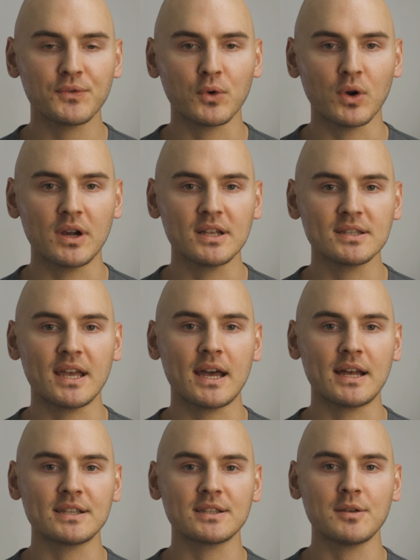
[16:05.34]
for us
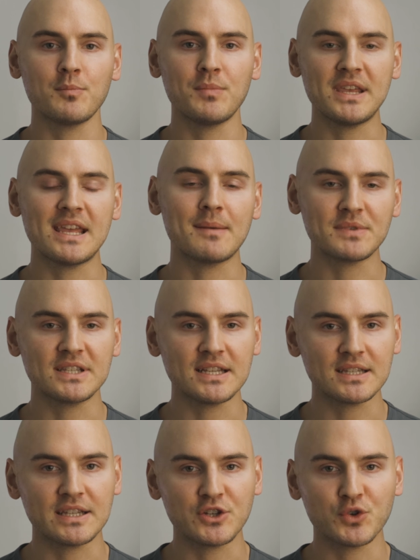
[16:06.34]
as
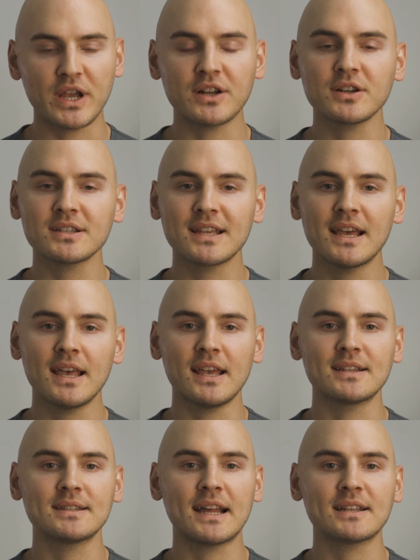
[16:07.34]
PMCC traders
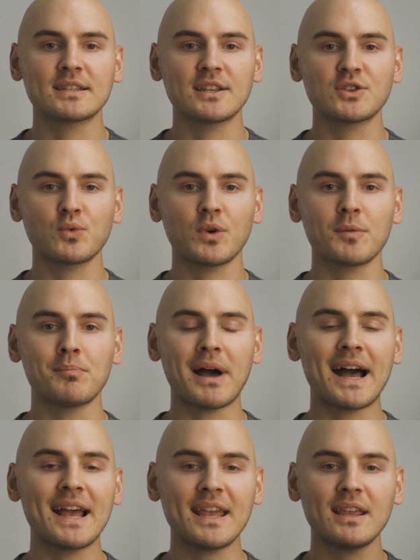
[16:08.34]
is that since we're
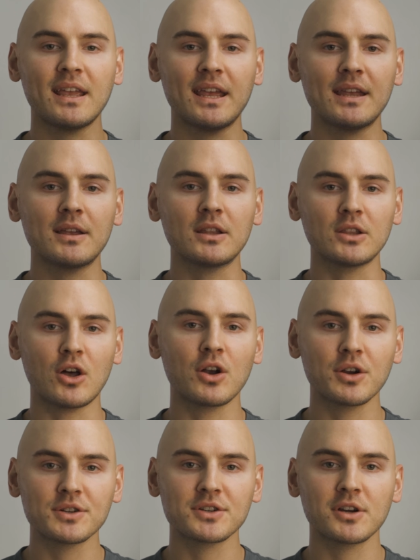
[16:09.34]
buying a
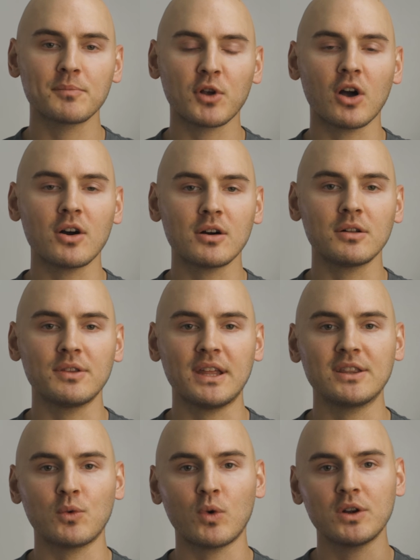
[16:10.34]
longer term call
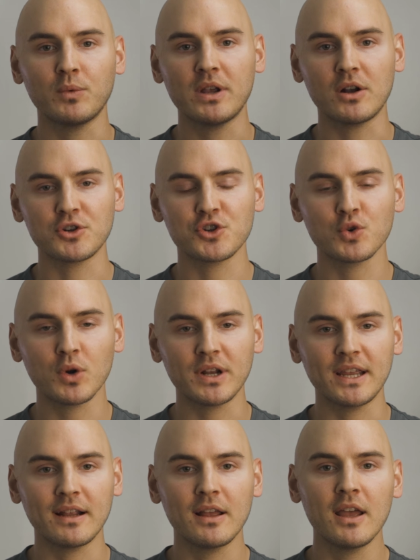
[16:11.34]
than the one we are
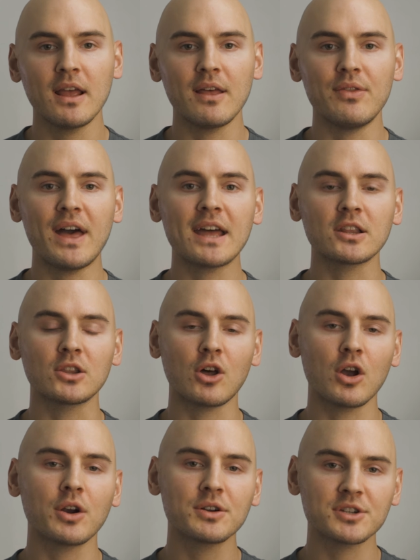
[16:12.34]
shorting, that
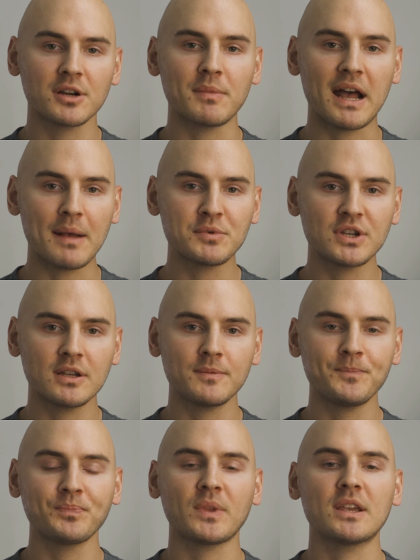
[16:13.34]
longer term
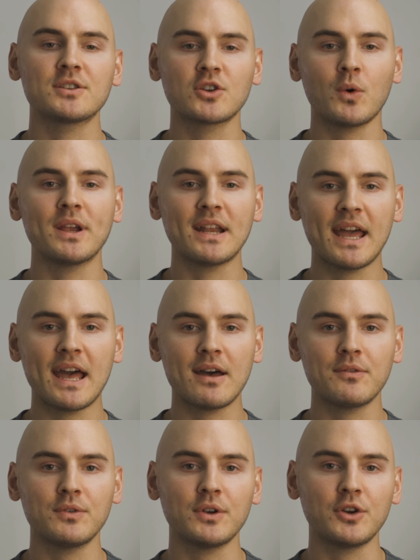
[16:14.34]
option is going to
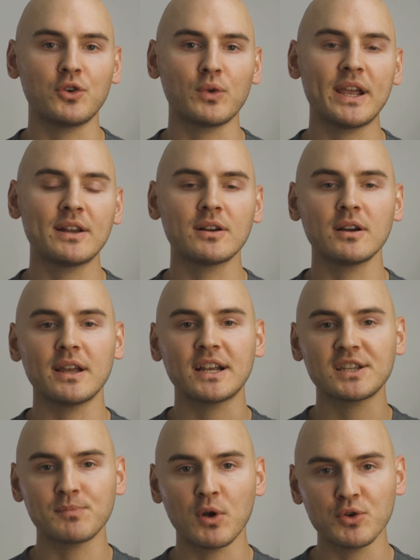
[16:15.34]
have greater
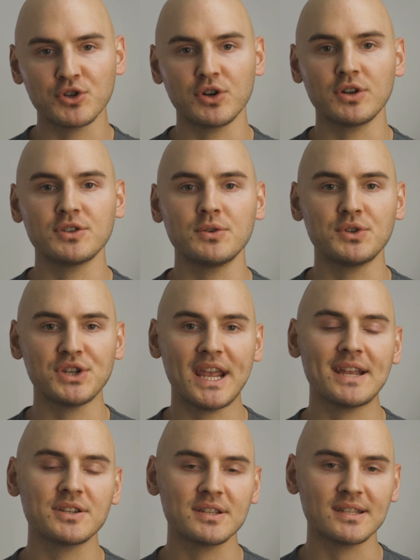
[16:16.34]
exposure to
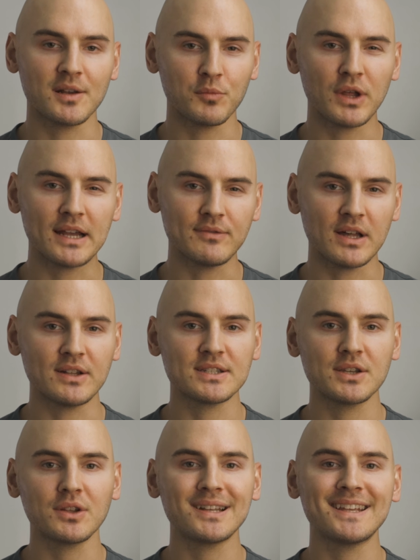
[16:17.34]
changes in implied
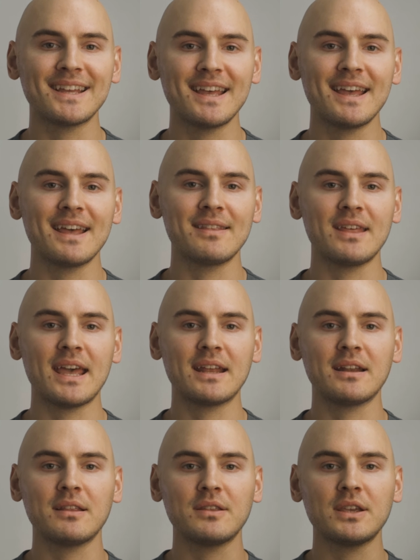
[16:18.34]
volatility
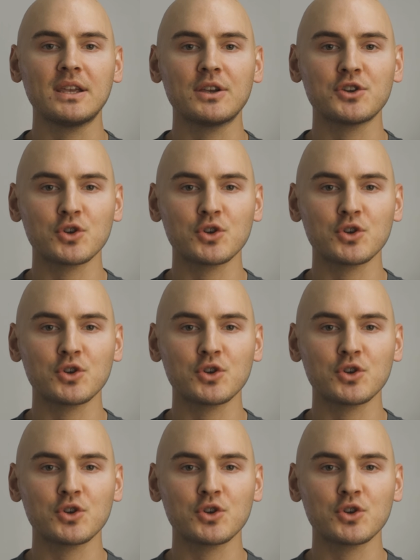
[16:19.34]
than the